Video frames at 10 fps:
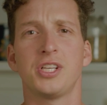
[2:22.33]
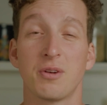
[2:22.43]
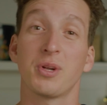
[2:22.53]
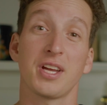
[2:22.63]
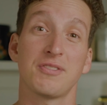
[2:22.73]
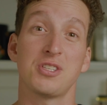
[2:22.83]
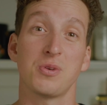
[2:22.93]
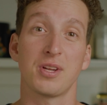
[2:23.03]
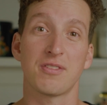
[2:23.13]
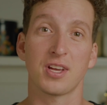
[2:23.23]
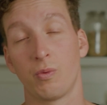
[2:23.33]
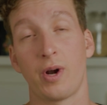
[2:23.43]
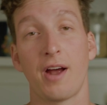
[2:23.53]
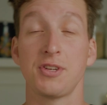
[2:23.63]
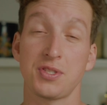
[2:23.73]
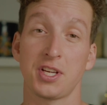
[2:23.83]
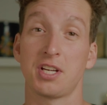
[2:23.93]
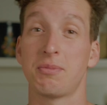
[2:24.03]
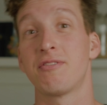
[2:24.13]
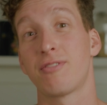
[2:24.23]
You don't really have to do anything. We're obviously
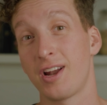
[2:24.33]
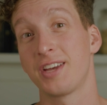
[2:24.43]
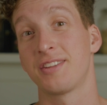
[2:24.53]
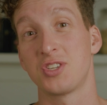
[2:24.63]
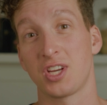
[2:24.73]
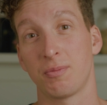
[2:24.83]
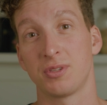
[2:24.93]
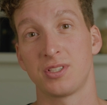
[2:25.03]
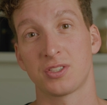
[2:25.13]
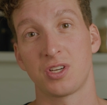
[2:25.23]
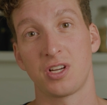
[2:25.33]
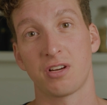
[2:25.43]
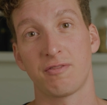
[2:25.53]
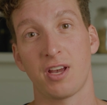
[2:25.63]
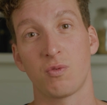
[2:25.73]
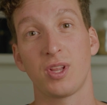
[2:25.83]
gonna be frying the chicken with DUCKCHAR duck fat.